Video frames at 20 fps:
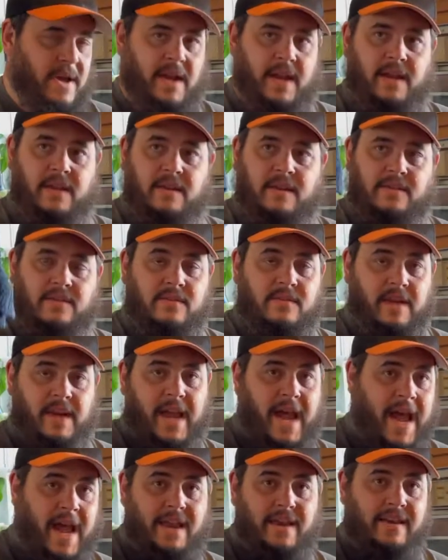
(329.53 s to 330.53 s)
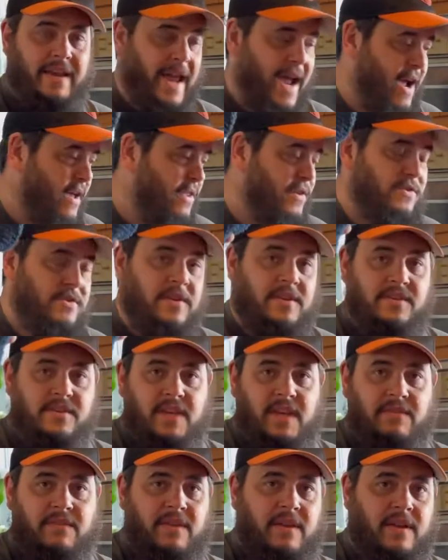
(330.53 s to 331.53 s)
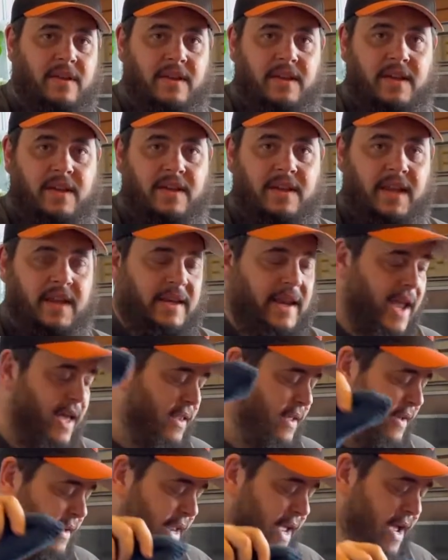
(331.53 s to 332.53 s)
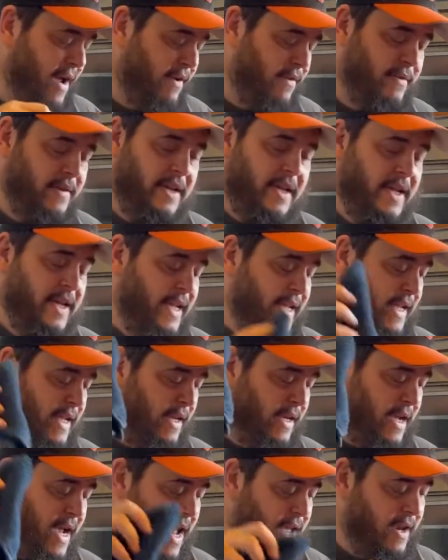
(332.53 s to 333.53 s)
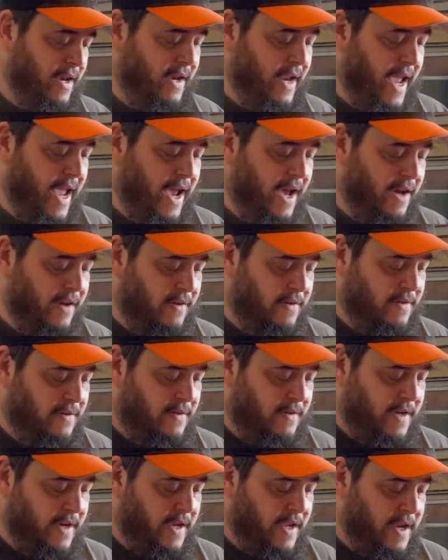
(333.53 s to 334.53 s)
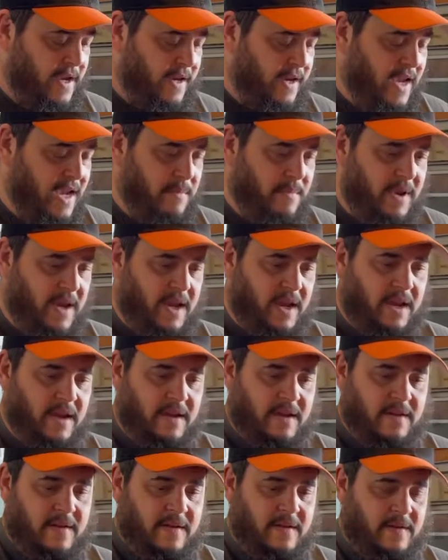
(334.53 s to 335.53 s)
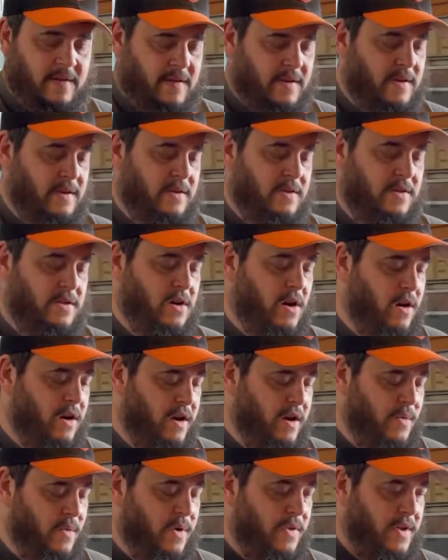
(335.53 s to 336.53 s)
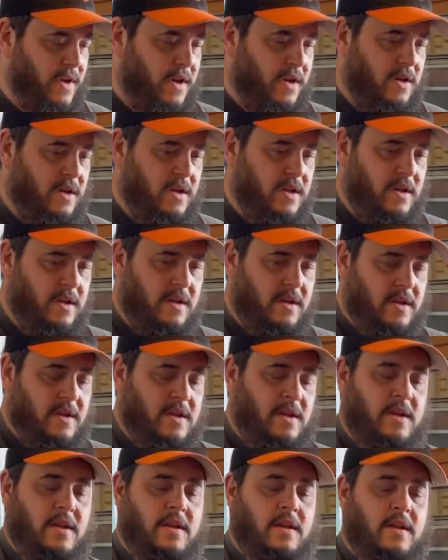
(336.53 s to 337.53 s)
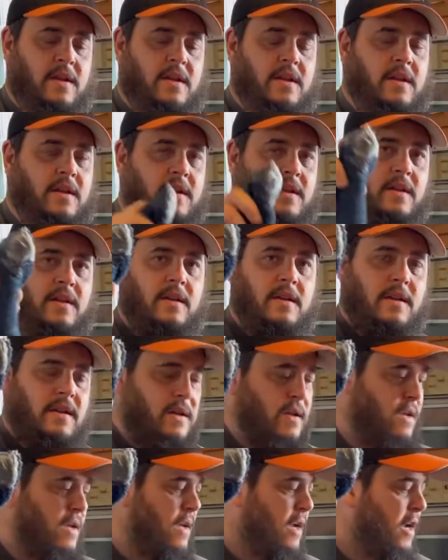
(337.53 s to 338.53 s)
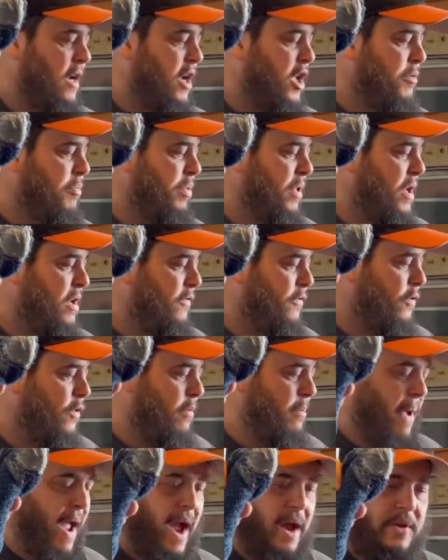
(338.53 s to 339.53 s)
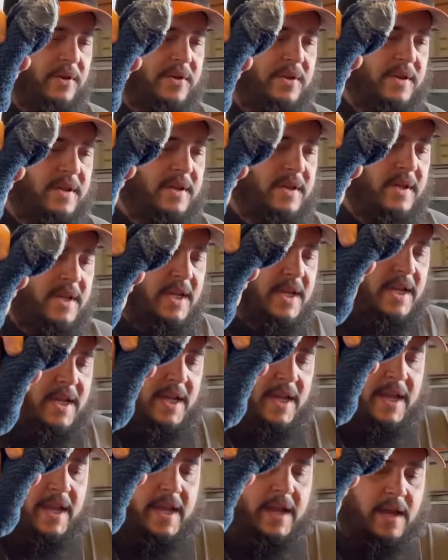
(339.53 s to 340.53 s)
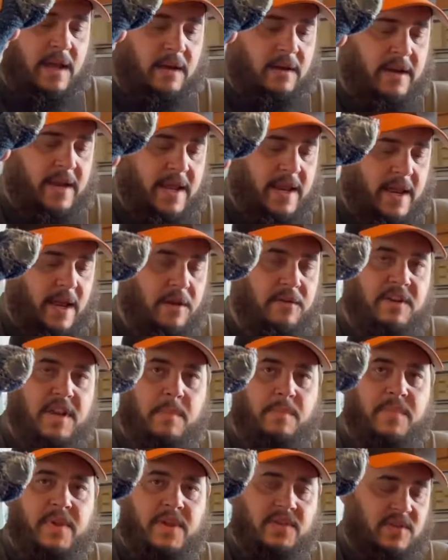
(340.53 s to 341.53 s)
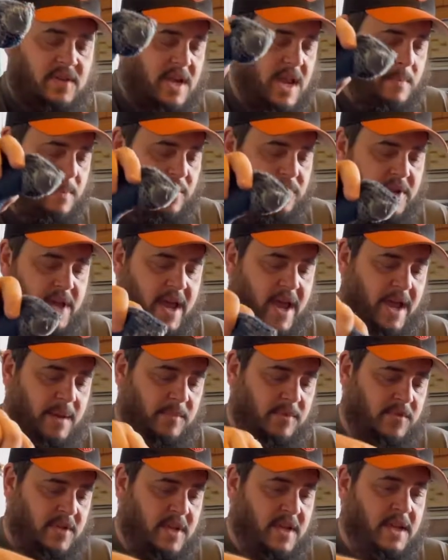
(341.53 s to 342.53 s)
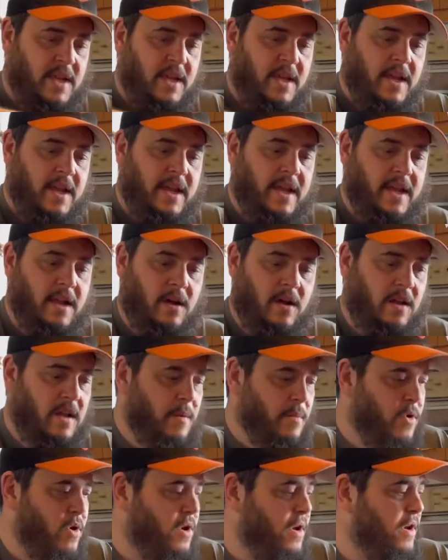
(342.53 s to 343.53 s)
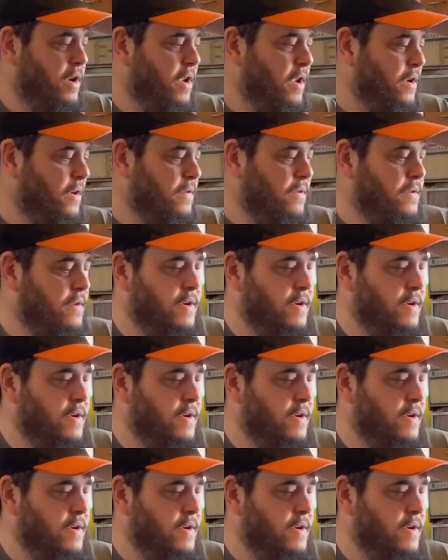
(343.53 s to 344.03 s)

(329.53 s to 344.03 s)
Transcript: This is a cotton towel. This isn't even a detailing towel. Cotton towel, and I get me started with a good plentiful amount, and I'll dip this a couple times, and all I'm going to do